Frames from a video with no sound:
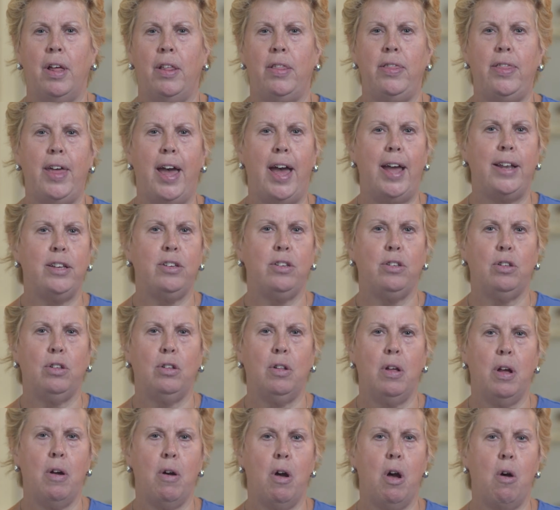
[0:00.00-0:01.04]
that
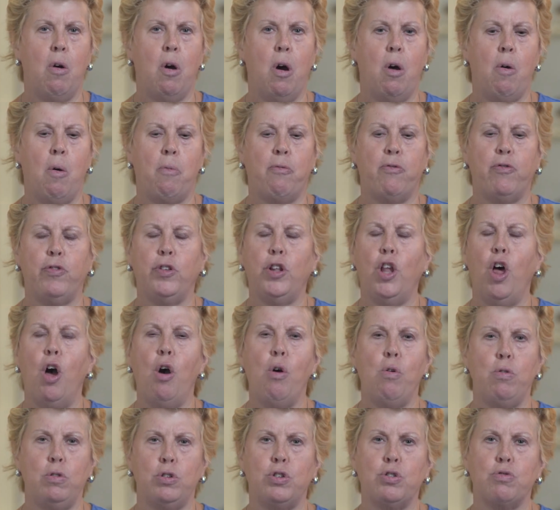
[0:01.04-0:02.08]

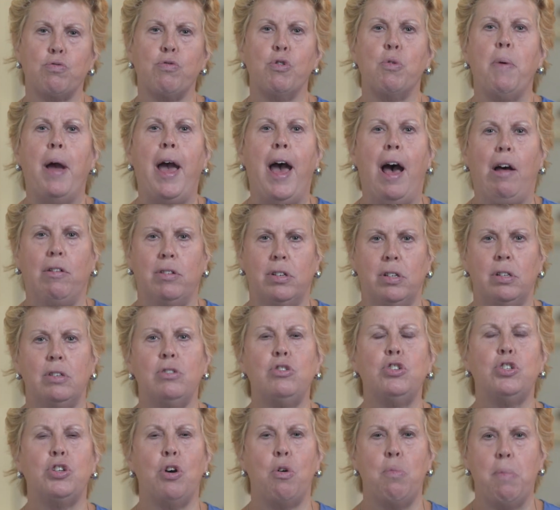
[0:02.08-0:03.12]
flows throughout
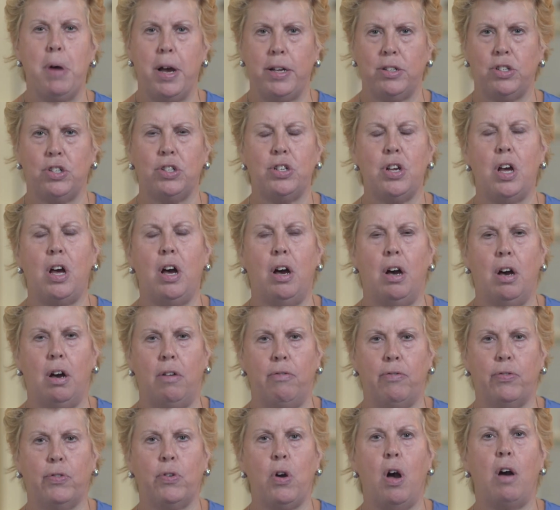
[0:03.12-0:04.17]
so much
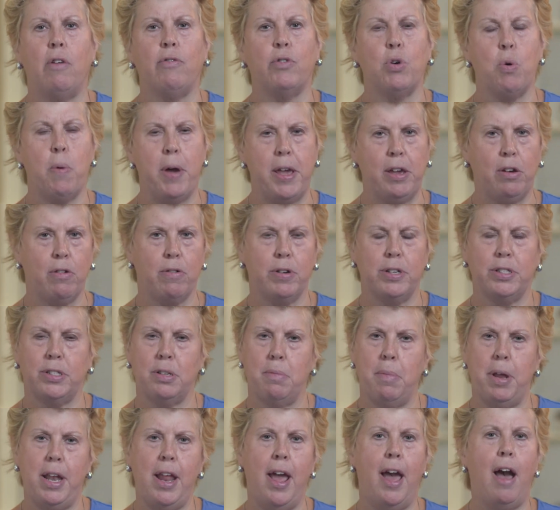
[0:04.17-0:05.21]
of
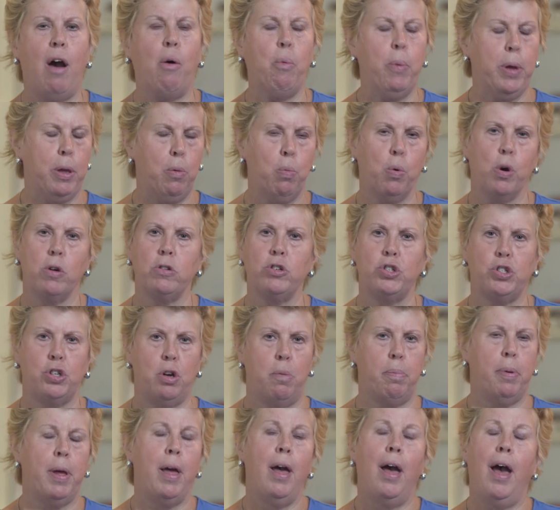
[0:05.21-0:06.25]
Quakerism and how we
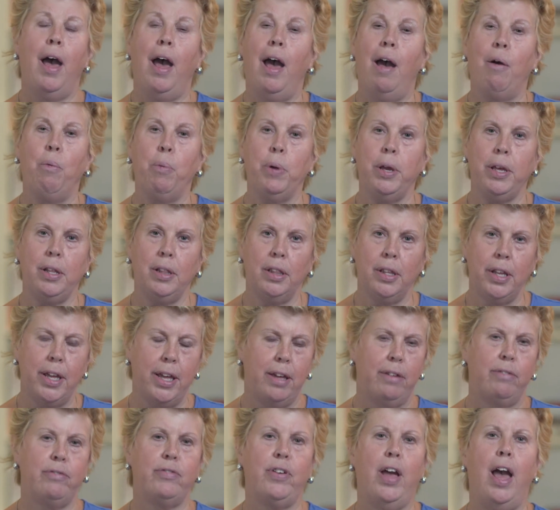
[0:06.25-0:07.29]
worship, how we
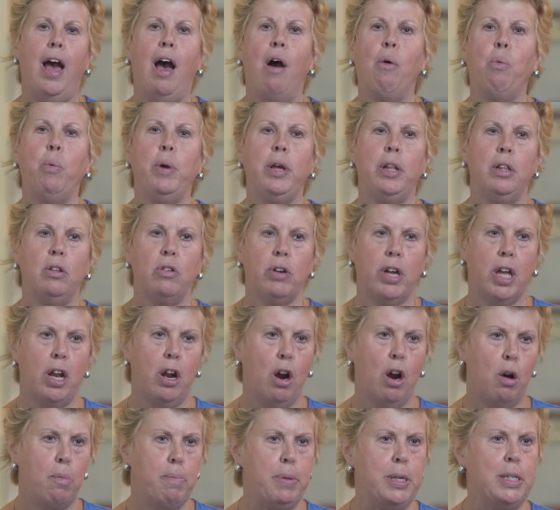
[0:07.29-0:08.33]
live, how we look at
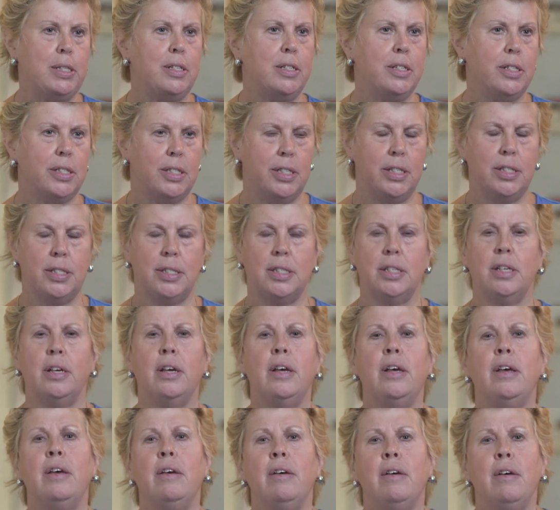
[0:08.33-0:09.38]
our businesses.
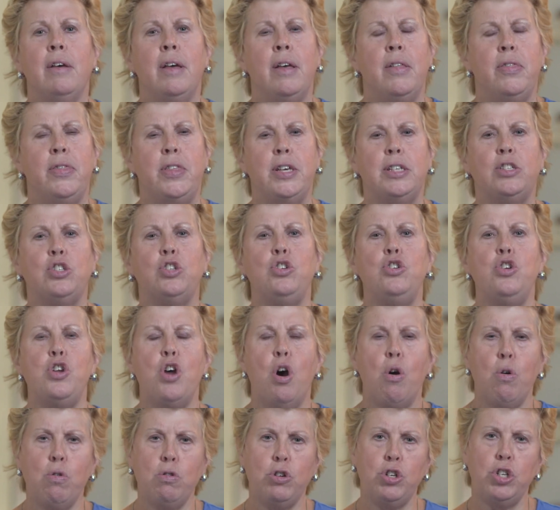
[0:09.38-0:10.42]
This
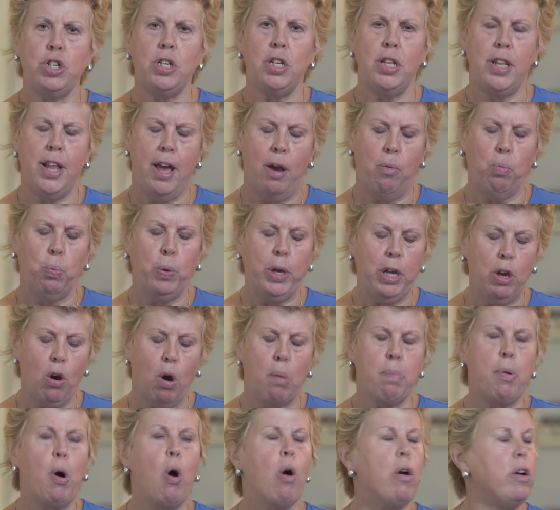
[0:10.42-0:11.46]
notion that we are
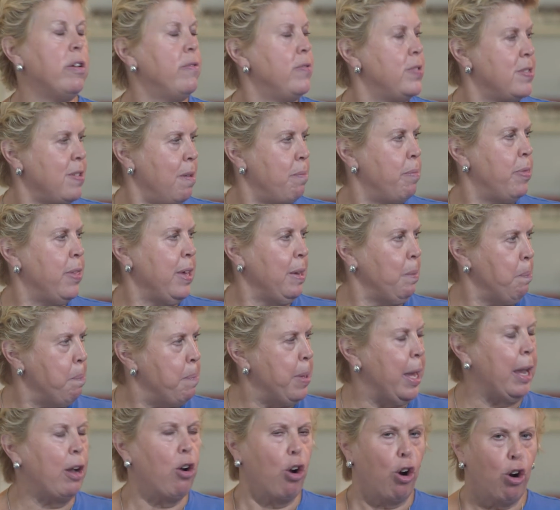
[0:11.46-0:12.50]
part of something
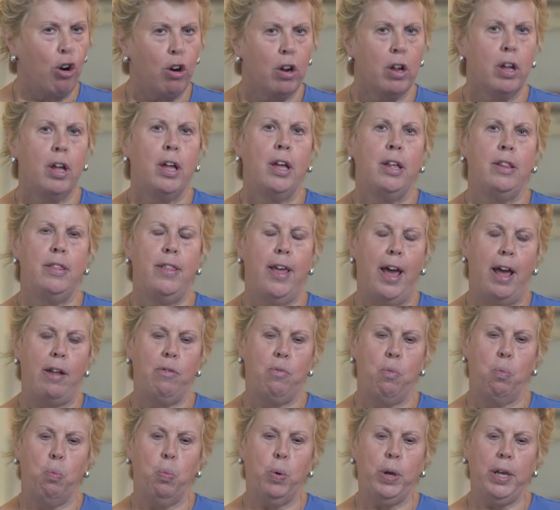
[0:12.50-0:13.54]
bigger,
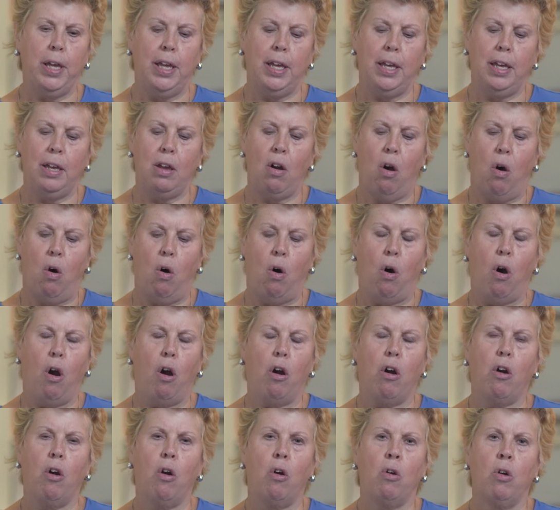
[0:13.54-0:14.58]
that we
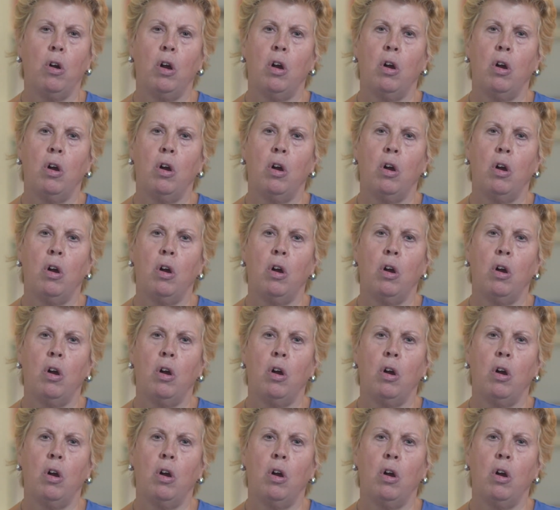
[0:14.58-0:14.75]
are